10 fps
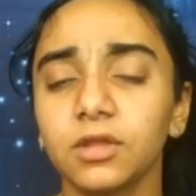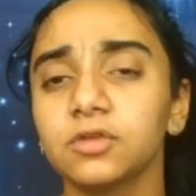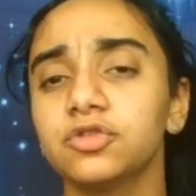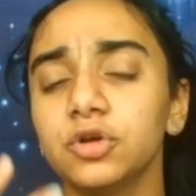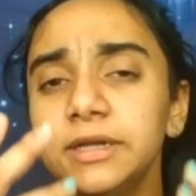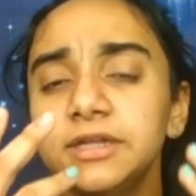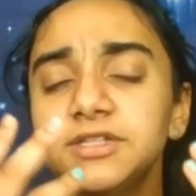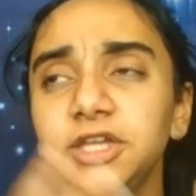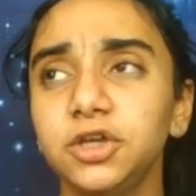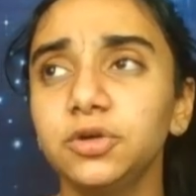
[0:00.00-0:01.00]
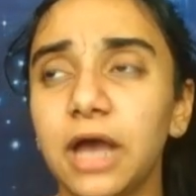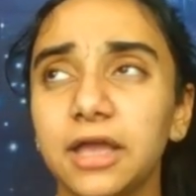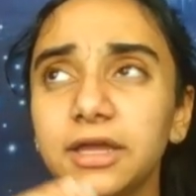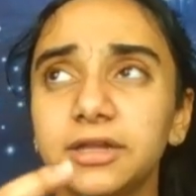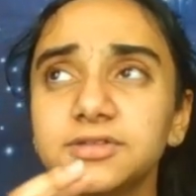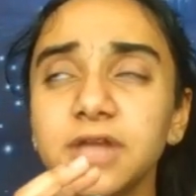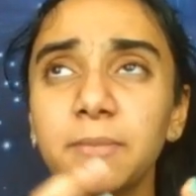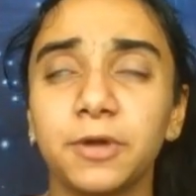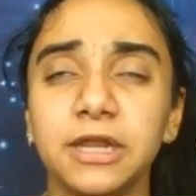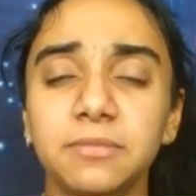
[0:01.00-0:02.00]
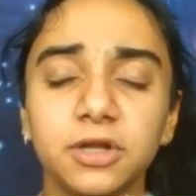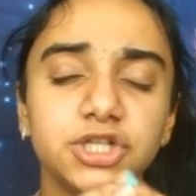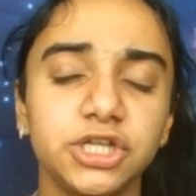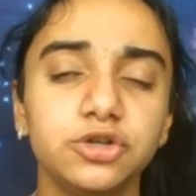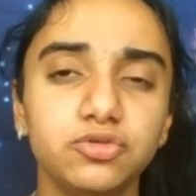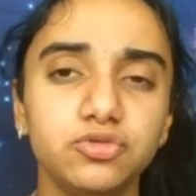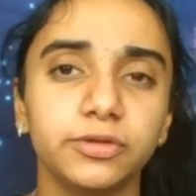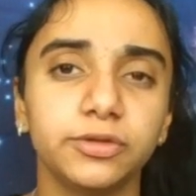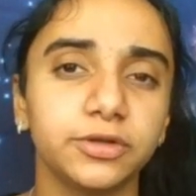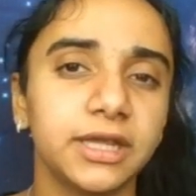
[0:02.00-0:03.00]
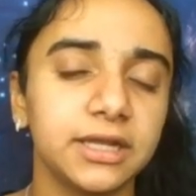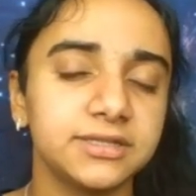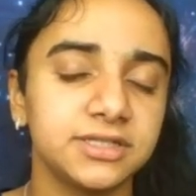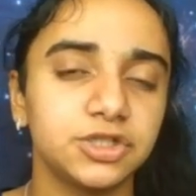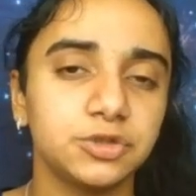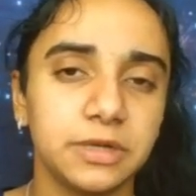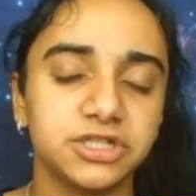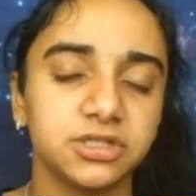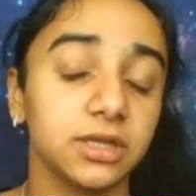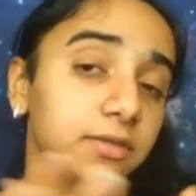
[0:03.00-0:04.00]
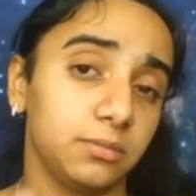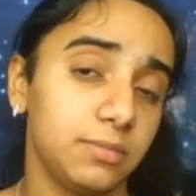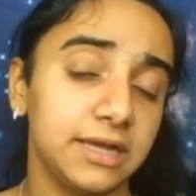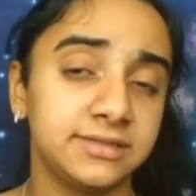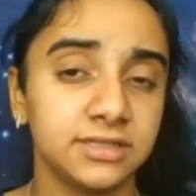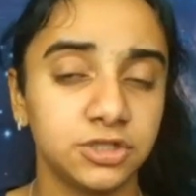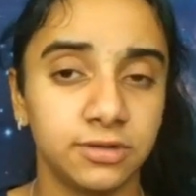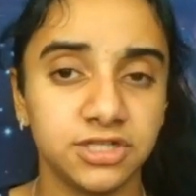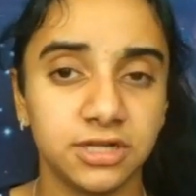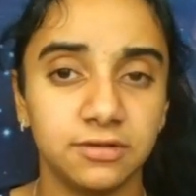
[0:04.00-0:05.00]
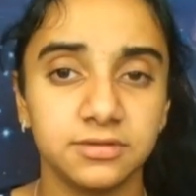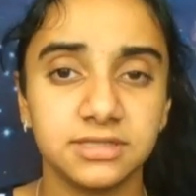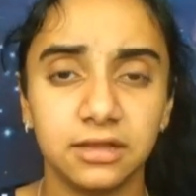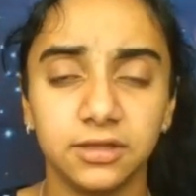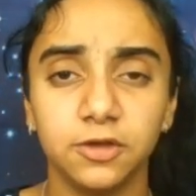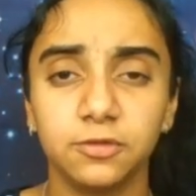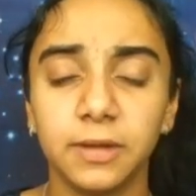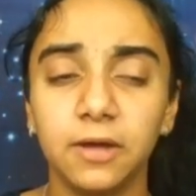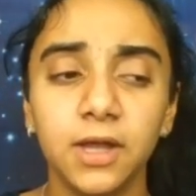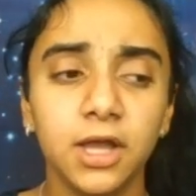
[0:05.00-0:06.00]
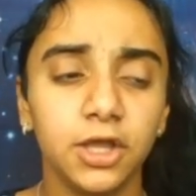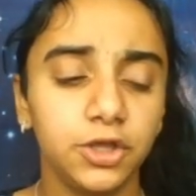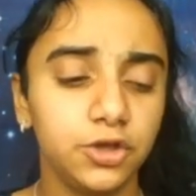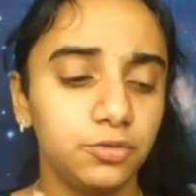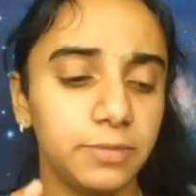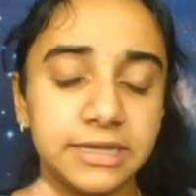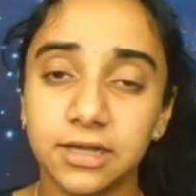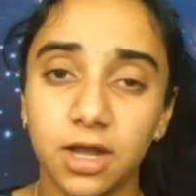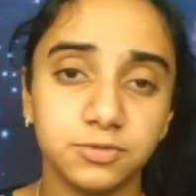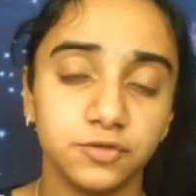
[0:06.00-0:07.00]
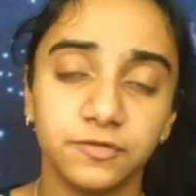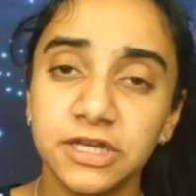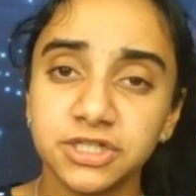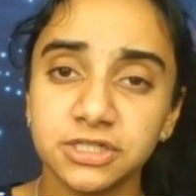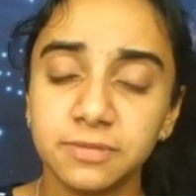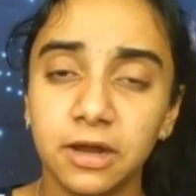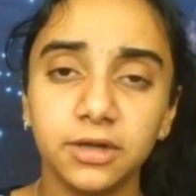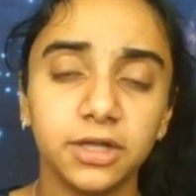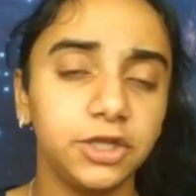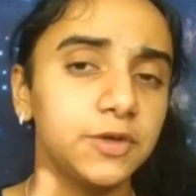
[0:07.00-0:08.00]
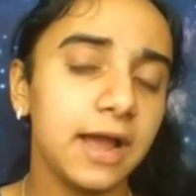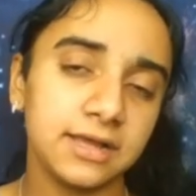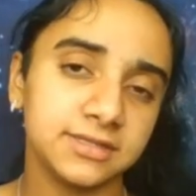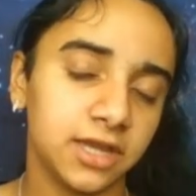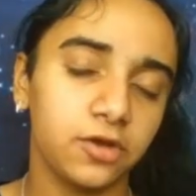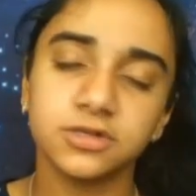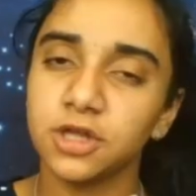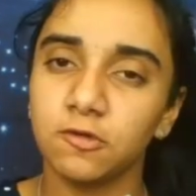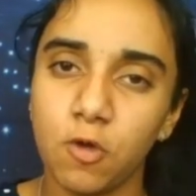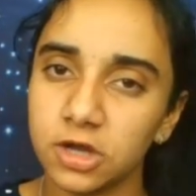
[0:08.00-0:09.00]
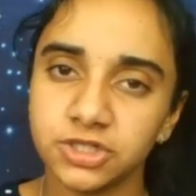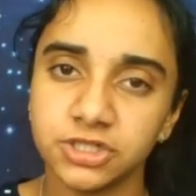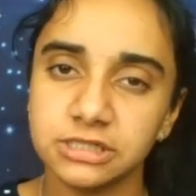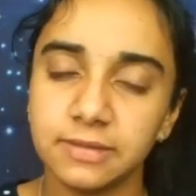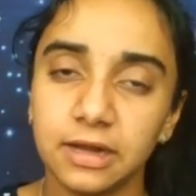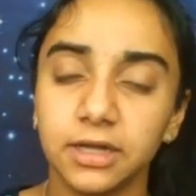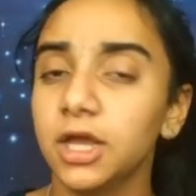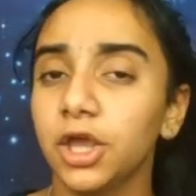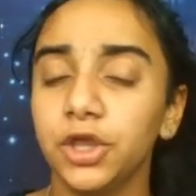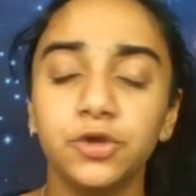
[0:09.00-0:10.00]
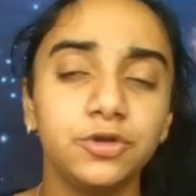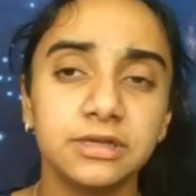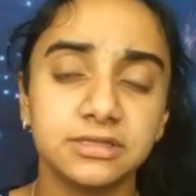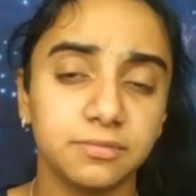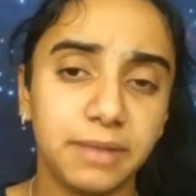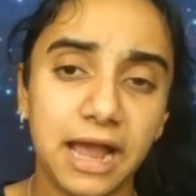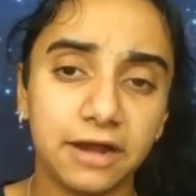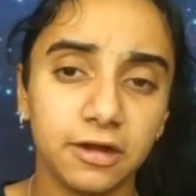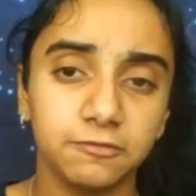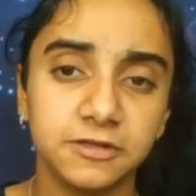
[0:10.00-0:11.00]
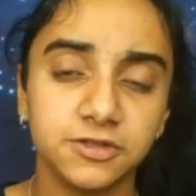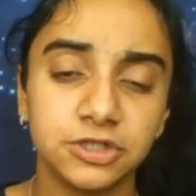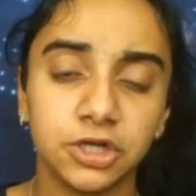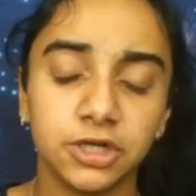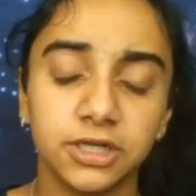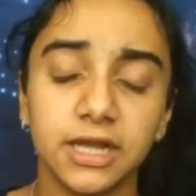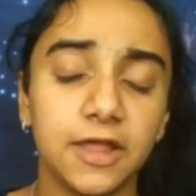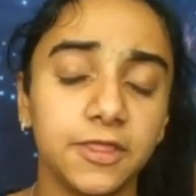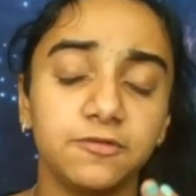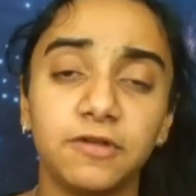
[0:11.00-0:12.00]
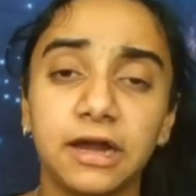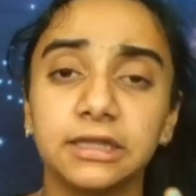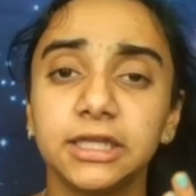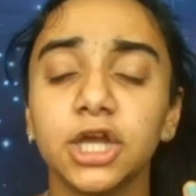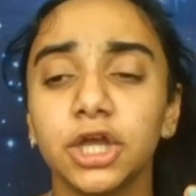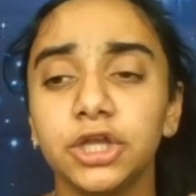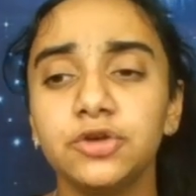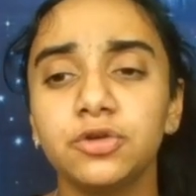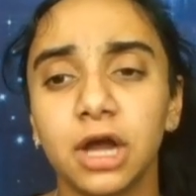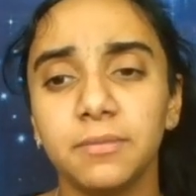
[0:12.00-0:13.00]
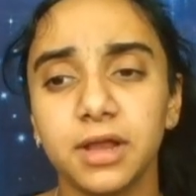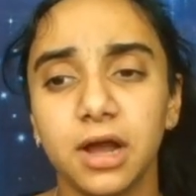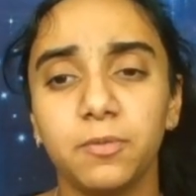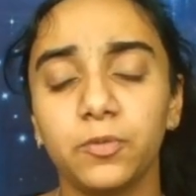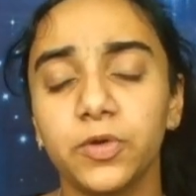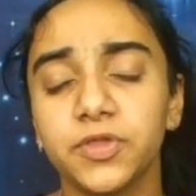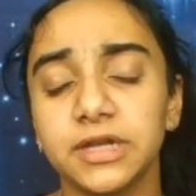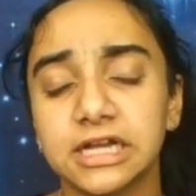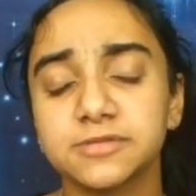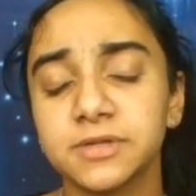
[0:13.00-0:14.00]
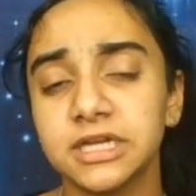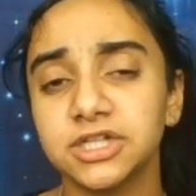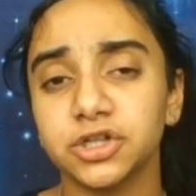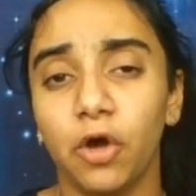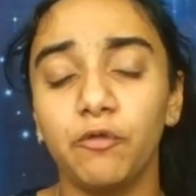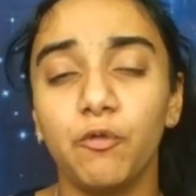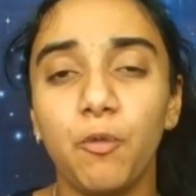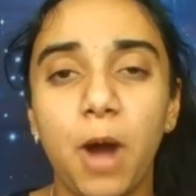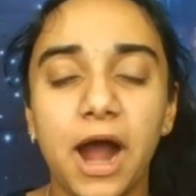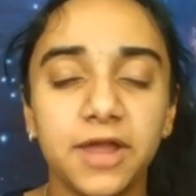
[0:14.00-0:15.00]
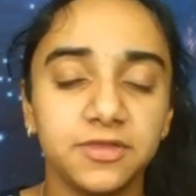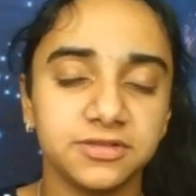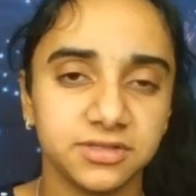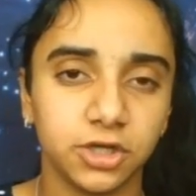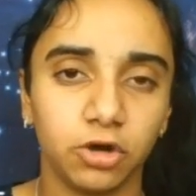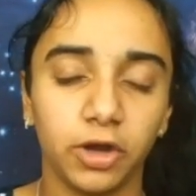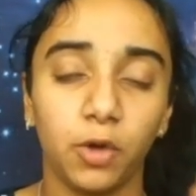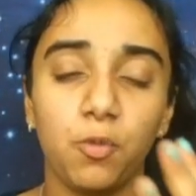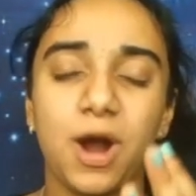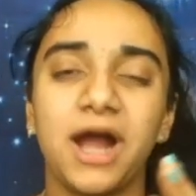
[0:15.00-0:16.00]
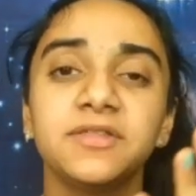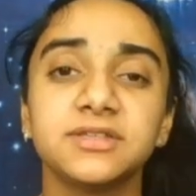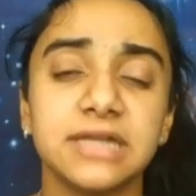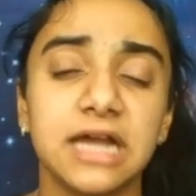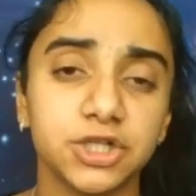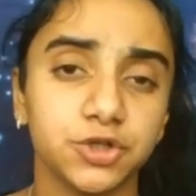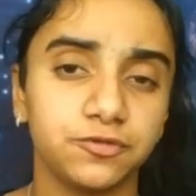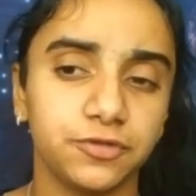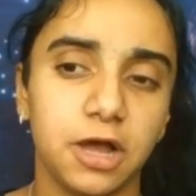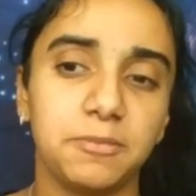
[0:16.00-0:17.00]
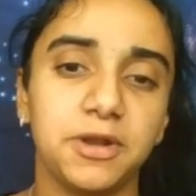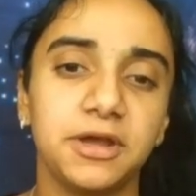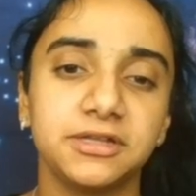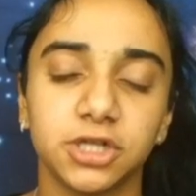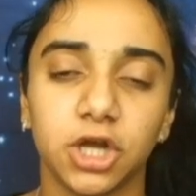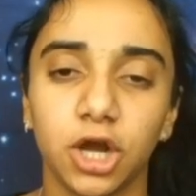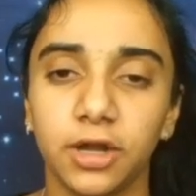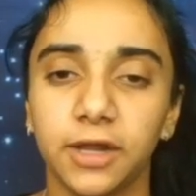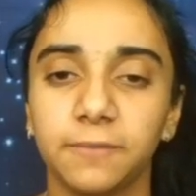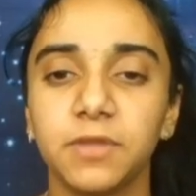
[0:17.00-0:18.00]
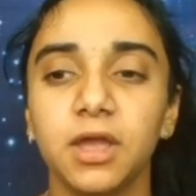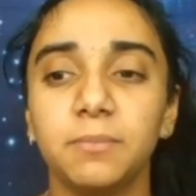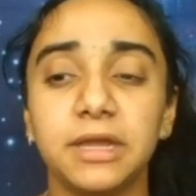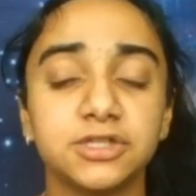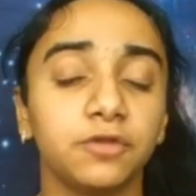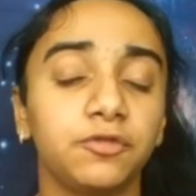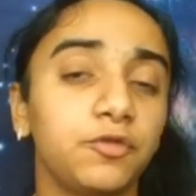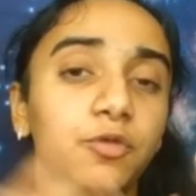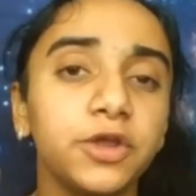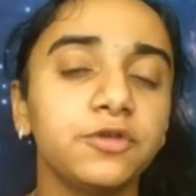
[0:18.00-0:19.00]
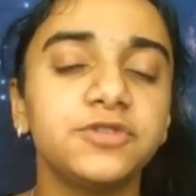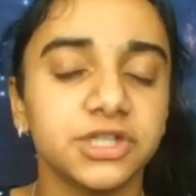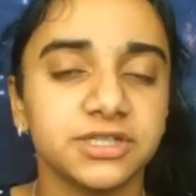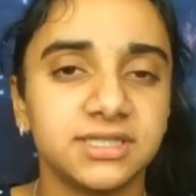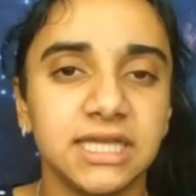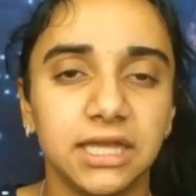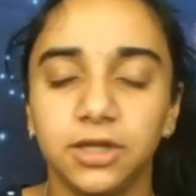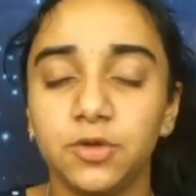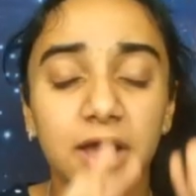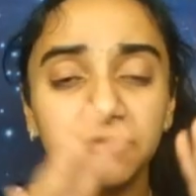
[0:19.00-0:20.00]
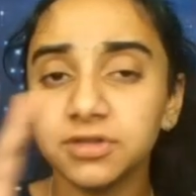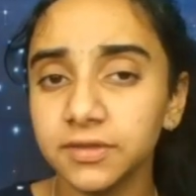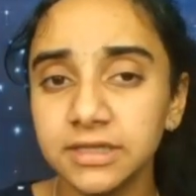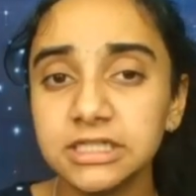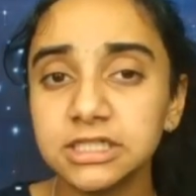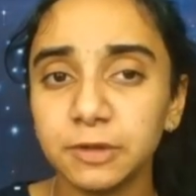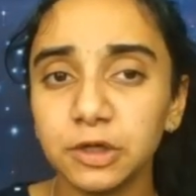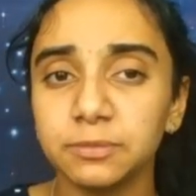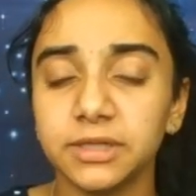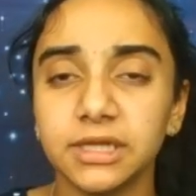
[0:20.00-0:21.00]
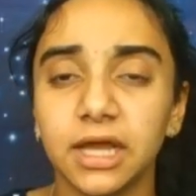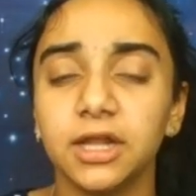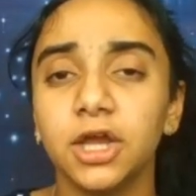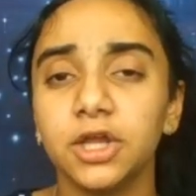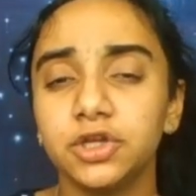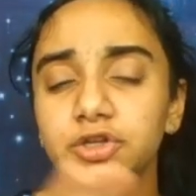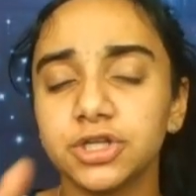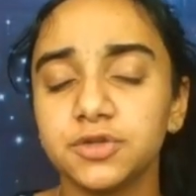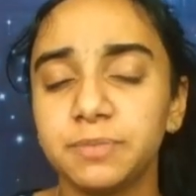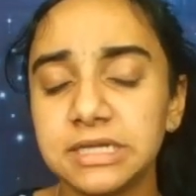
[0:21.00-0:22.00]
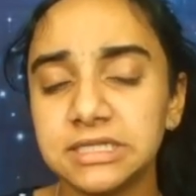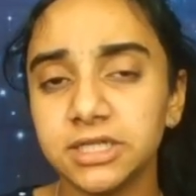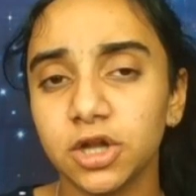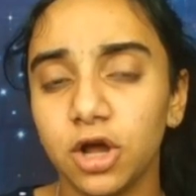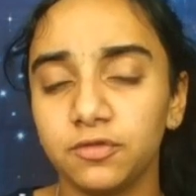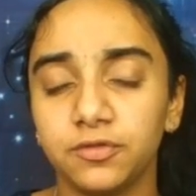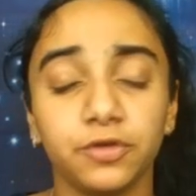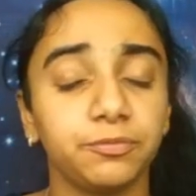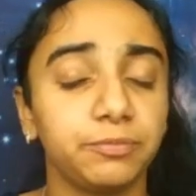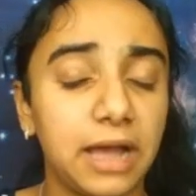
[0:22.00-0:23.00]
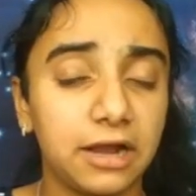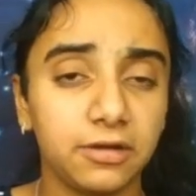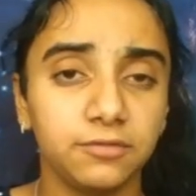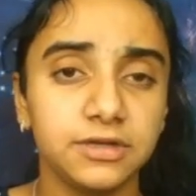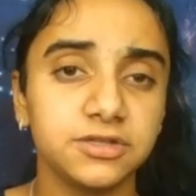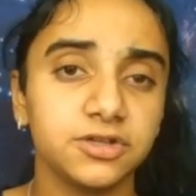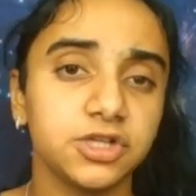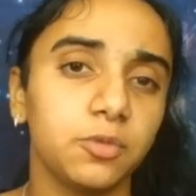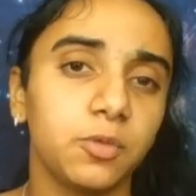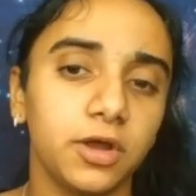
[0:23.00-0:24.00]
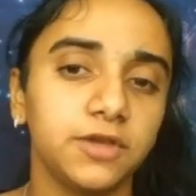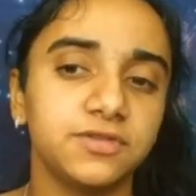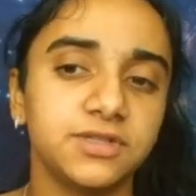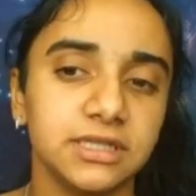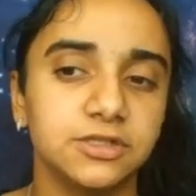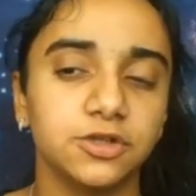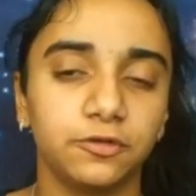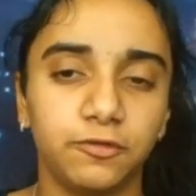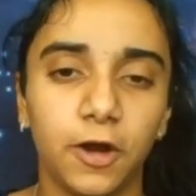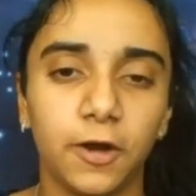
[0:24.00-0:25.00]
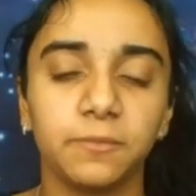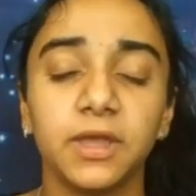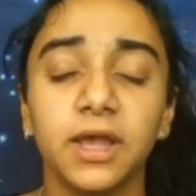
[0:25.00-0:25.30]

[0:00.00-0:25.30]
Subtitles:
So it is pretty much you looking at a situation like the mice situation I was telling you about, you making observations about it, you asking yourself questions about it, you doing some background research on it, and then finally you coming up with an explanation of why this is occurring, why this natural phenomena is occurring, based off of what you've just seen. You haven't done the experiment yet, you're just basing it off of your background research and what you've seen so far.